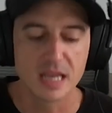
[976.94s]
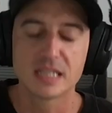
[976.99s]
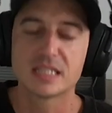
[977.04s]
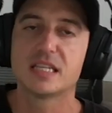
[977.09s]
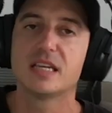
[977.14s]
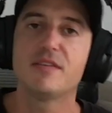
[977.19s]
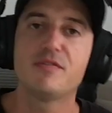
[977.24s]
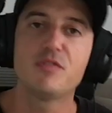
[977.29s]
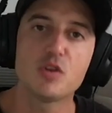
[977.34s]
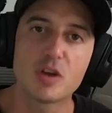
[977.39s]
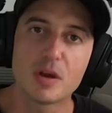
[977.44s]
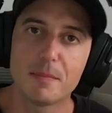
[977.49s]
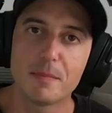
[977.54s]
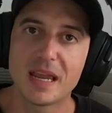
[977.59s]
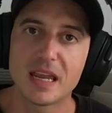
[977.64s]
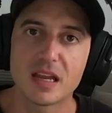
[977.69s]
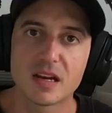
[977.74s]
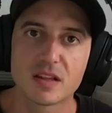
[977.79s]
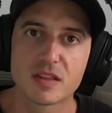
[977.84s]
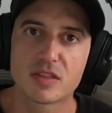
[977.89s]
see if you can
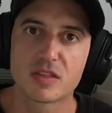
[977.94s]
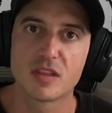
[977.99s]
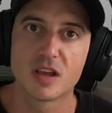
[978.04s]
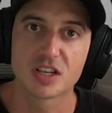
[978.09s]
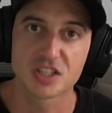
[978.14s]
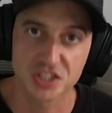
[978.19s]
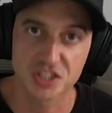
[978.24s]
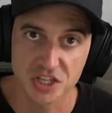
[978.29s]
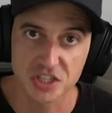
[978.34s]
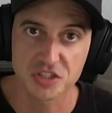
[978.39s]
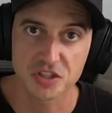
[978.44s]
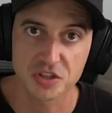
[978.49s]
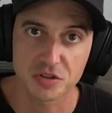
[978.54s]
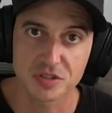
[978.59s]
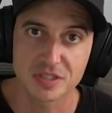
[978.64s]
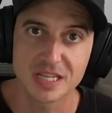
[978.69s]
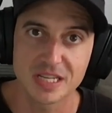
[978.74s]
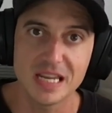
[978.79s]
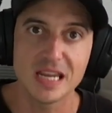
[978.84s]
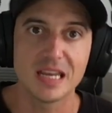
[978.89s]
make it a sus
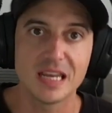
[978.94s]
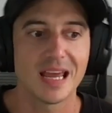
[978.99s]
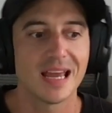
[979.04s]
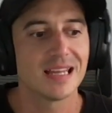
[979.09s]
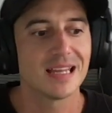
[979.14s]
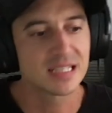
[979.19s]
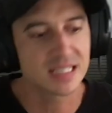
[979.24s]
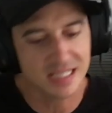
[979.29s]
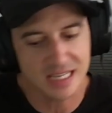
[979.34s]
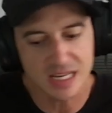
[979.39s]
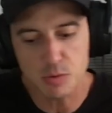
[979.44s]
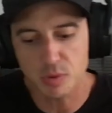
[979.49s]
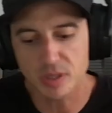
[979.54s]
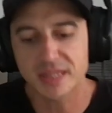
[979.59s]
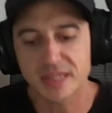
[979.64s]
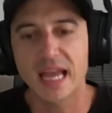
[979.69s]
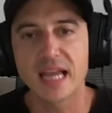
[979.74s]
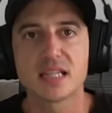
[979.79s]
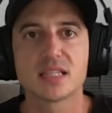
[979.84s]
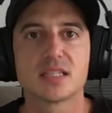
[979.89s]
13 and see
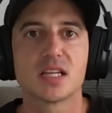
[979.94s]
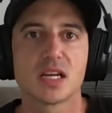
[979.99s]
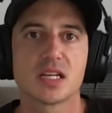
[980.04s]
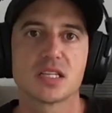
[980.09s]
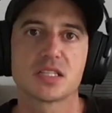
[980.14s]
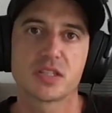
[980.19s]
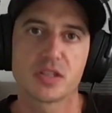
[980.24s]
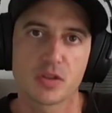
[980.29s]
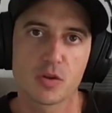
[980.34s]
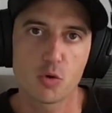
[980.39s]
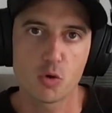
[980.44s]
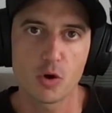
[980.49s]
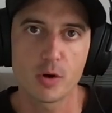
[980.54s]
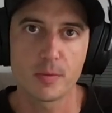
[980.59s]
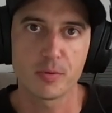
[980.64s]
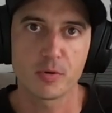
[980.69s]
what that does to the chord